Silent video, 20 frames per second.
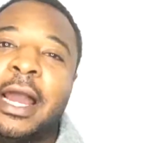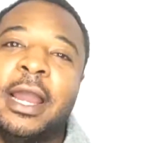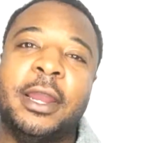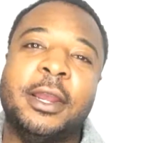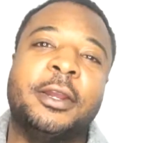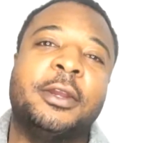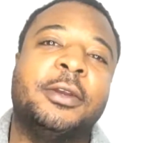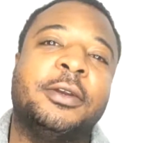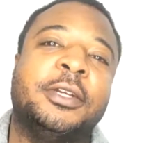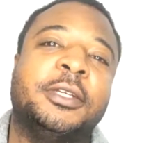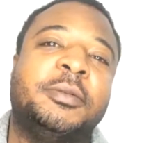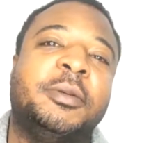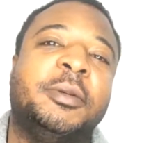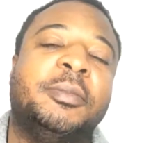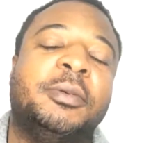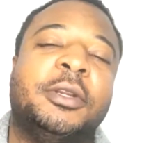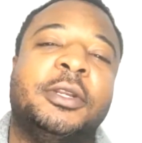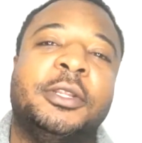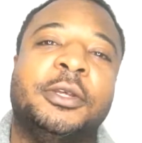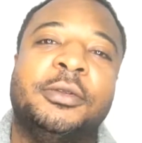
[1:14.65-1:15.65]
I encourage
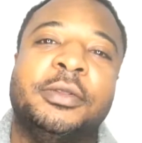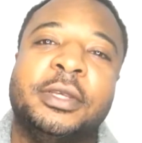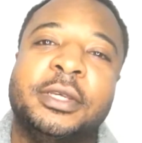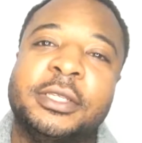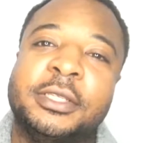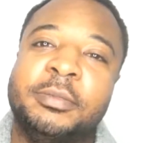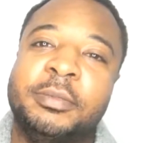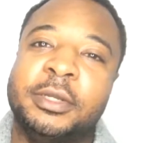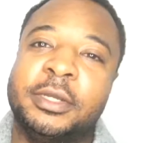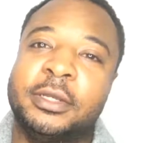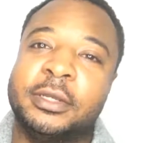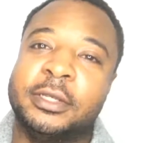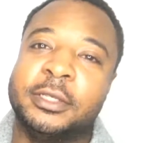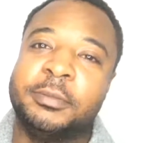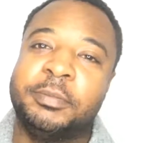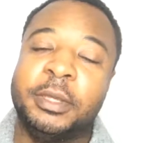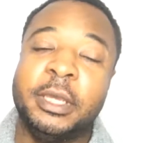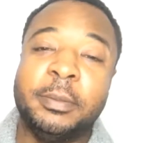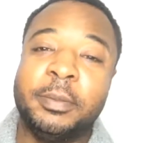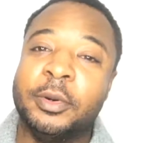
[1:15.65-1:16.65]
people to do this because
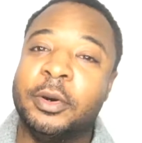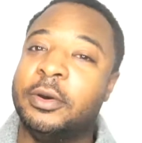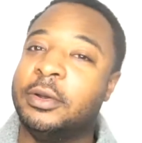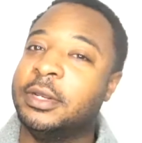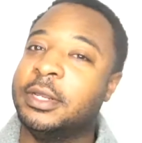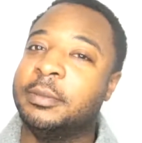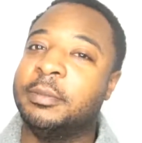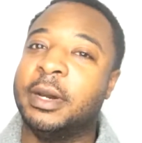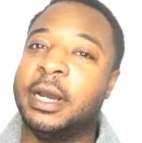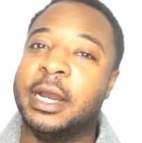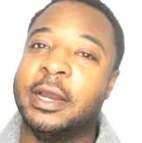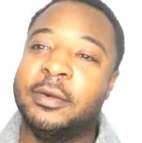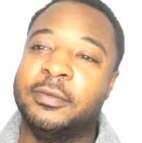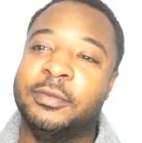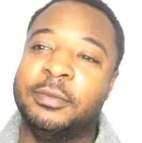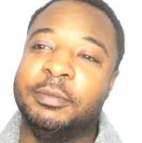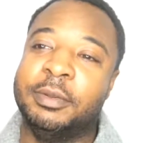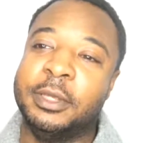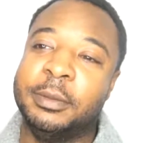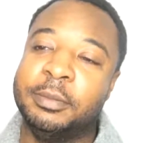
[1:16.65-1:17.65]
people only buy
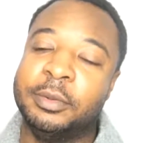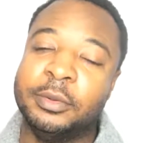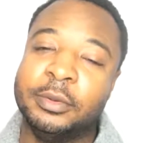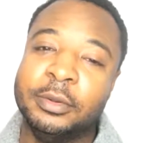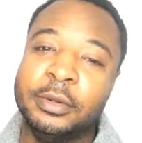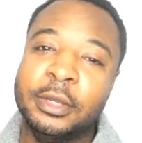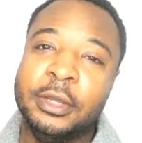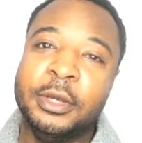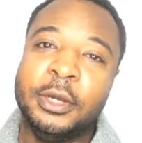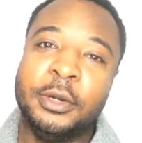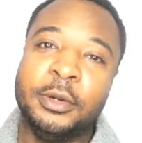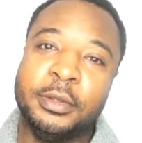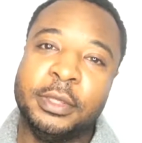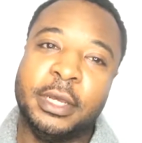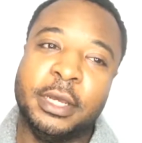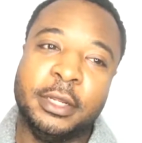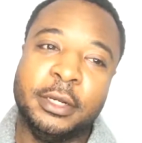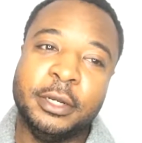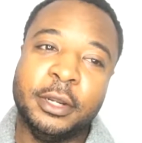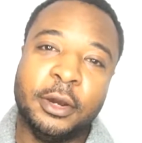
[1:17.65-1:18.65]
from people who
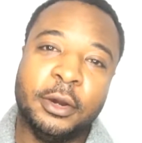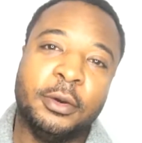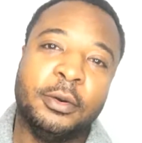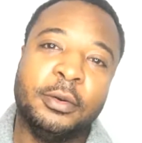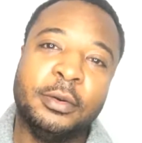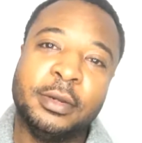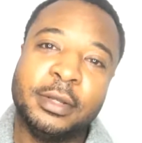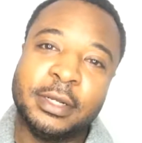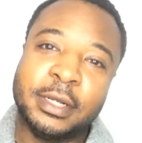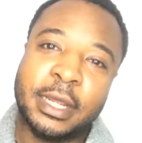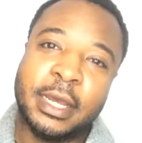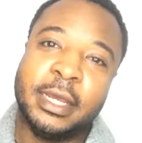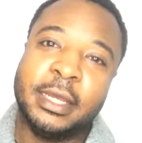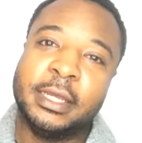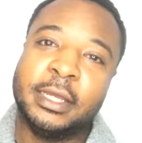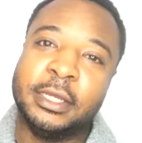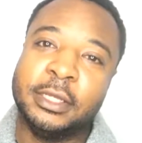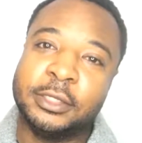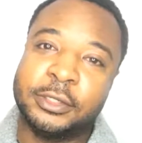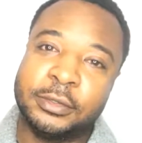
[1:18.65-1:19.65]
they know,
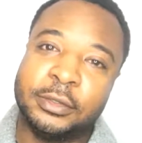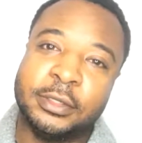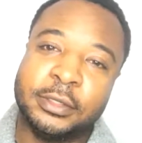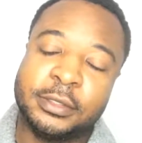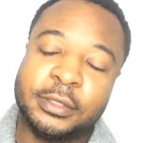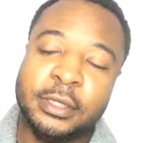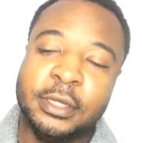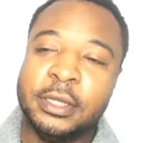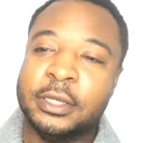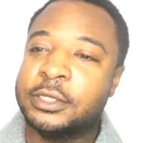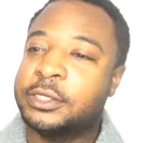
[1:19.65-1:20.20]
like, and trust.